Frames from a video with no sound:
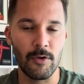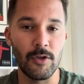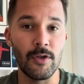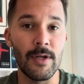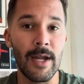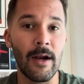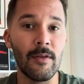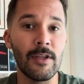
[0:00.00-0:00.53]

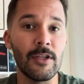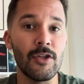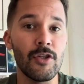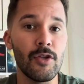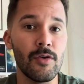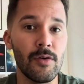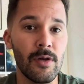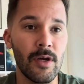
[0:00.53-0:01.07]
not only
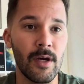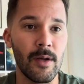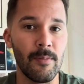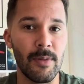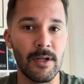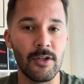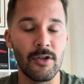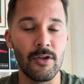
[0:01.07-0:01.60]
do good,
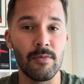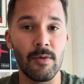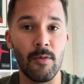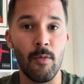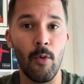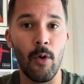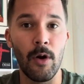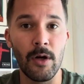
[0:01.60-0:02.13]
but to
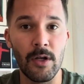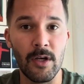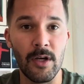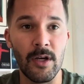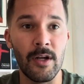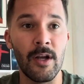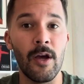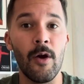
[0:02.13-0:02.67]
reward
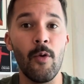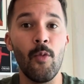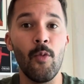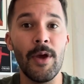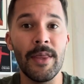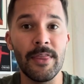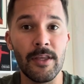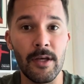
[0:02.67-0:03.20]
good
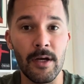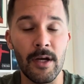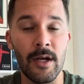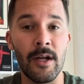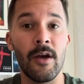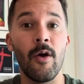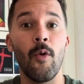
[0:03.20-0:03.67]
with good,